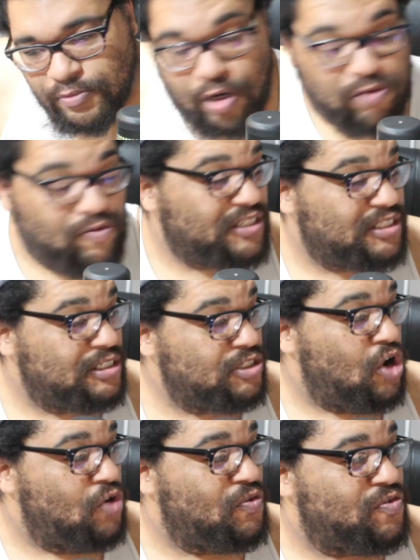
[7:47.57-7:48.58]
Wrestling's
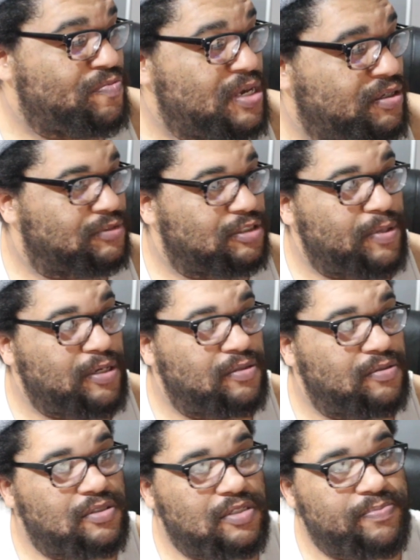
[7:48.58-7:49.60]
over for me. It's
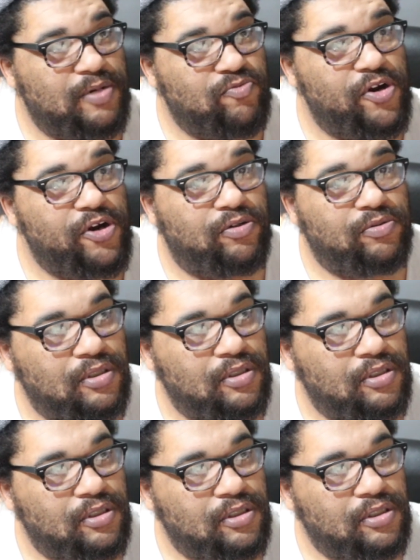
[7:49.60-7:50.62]
been real.
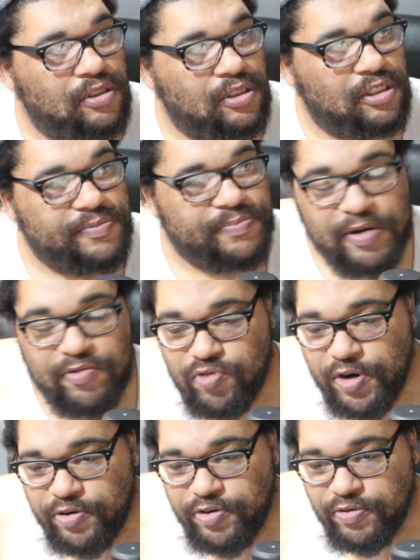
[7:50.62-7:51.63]
It's been
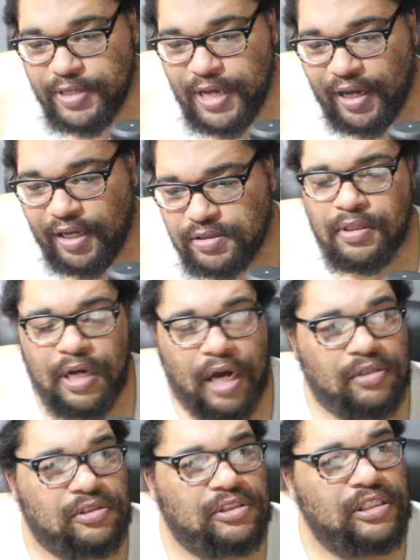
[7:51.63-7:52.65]
real, you guys.
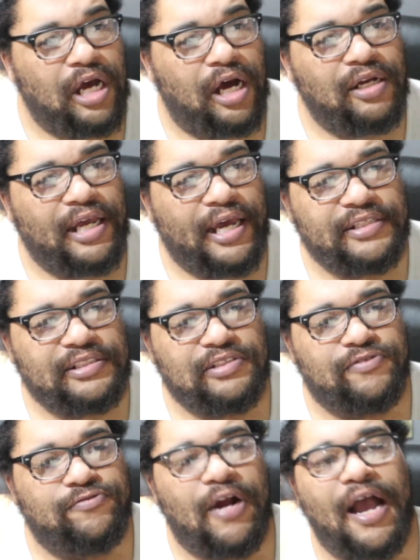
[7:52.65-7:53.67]
I'll see y'all asses
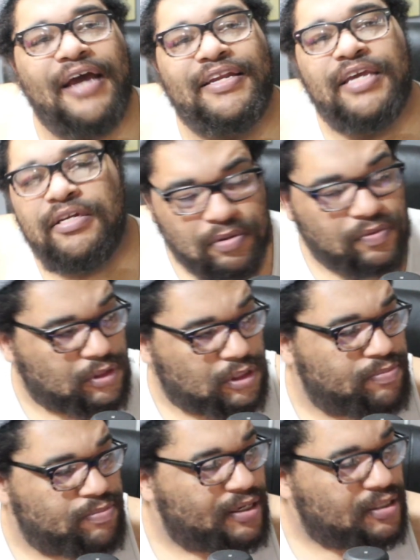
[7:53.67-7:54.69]
Friday for
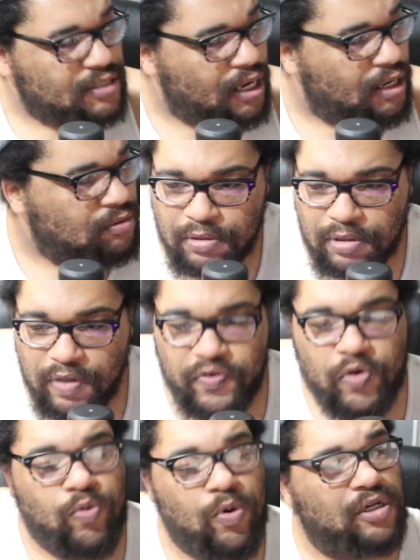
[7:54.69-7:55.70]
SmackDown. If
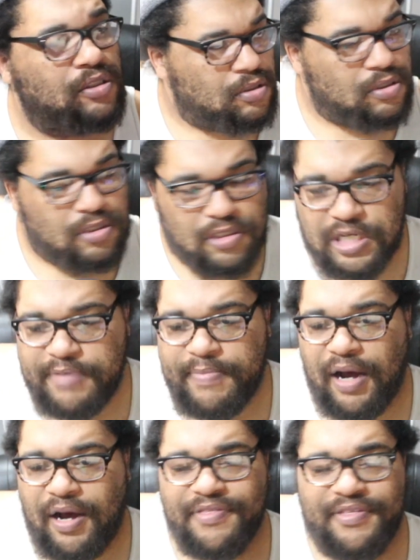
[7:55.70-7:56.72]
you want to see
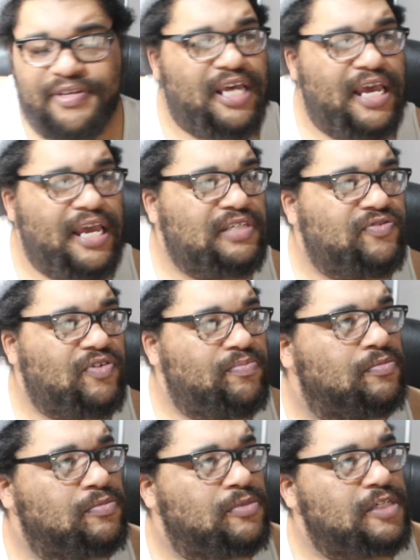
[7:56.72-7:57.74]
my other takes
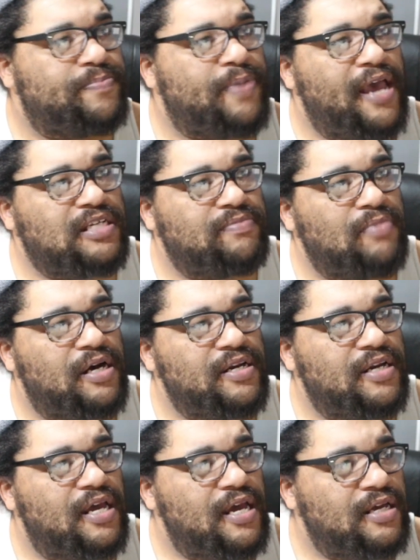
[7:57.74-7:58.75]
from this past
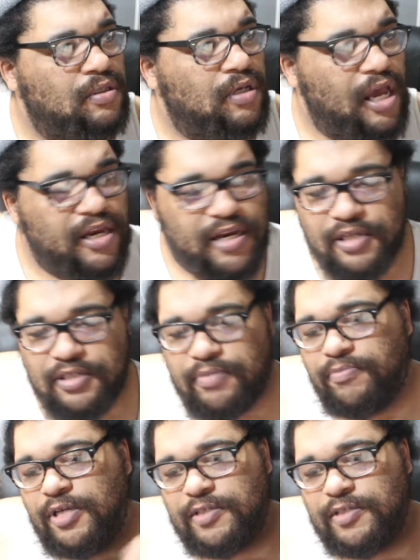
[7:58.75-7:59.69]
Monday and this